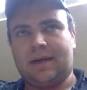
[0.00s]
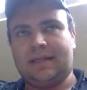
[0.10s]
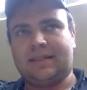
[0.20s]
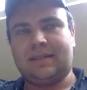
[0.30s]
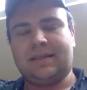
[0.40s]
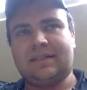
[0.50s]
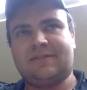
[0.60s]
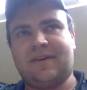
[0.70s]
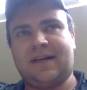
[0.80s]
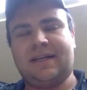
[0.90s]
It's
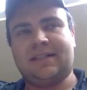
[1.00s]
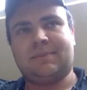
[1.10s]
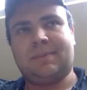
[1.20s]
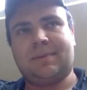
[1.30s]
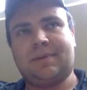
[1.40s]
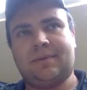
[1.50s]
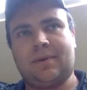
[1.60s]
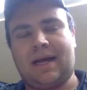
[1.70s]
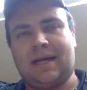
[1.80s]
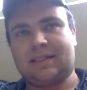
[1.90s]
funny because people
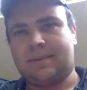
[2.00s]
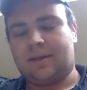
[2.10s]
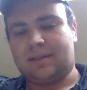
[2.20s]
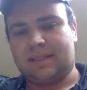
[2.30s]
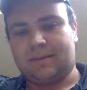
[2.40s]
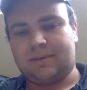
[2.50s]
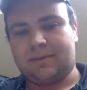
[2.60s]
ask me all the time,